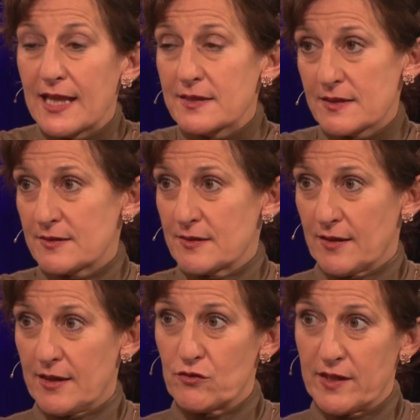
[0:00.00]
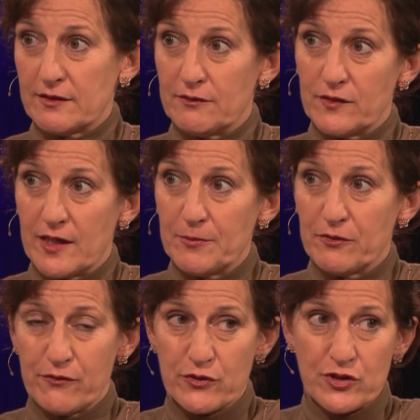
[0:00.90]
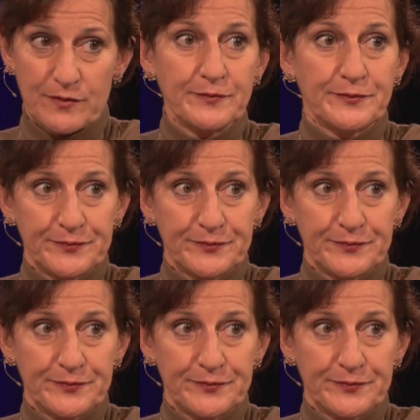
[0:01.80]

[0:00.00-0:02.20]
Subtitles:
less attractive type of version.